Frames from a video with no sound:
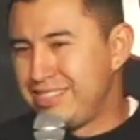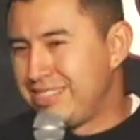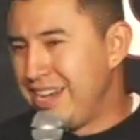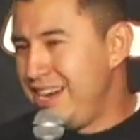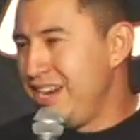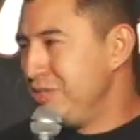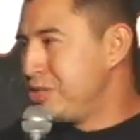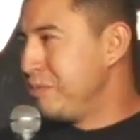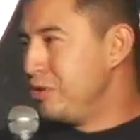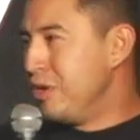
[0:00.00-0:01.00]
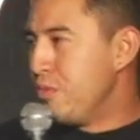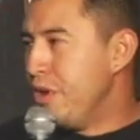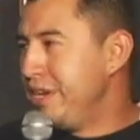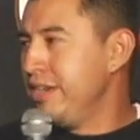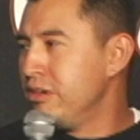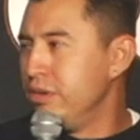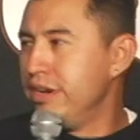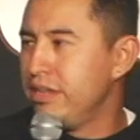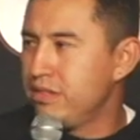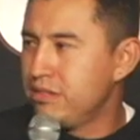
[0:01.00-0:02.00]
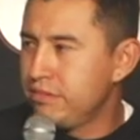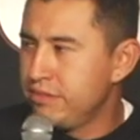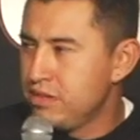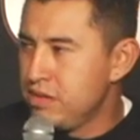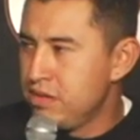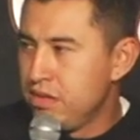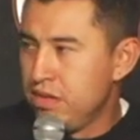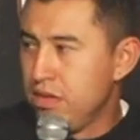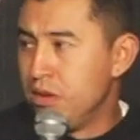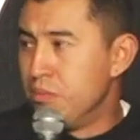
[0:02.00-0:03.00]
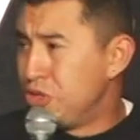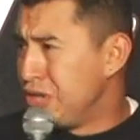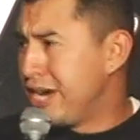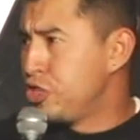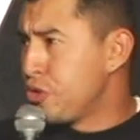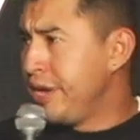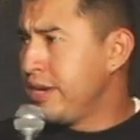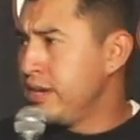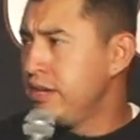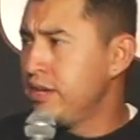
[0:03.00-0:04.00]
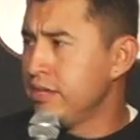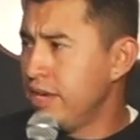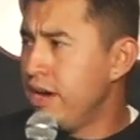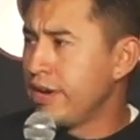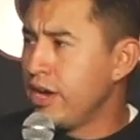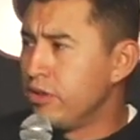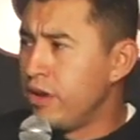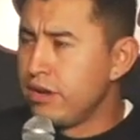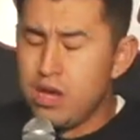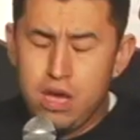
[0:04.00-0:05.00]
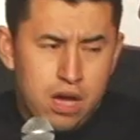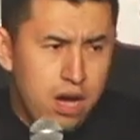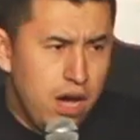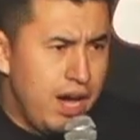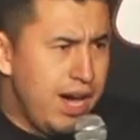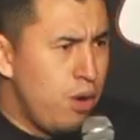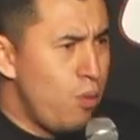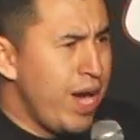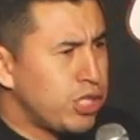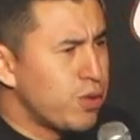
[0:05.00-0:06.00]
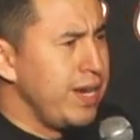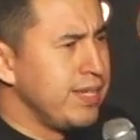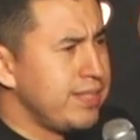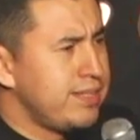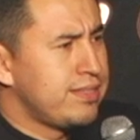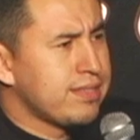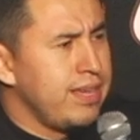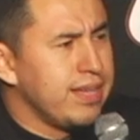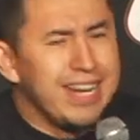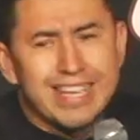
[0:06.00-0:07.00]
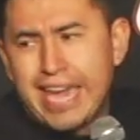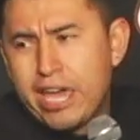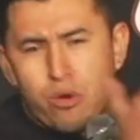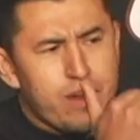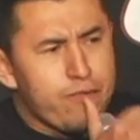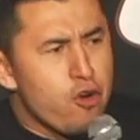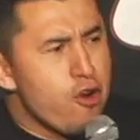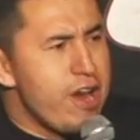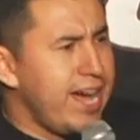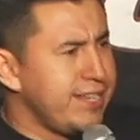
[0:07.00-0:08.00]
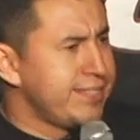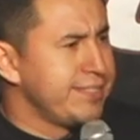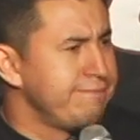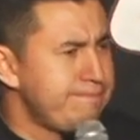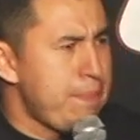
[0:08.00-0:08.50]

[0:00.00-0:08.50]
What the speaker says: Tired? What you been doing, running or what? Would you like a drink? Yeah, okay, hold on. Waitress, can I get a Gatorade for her ass?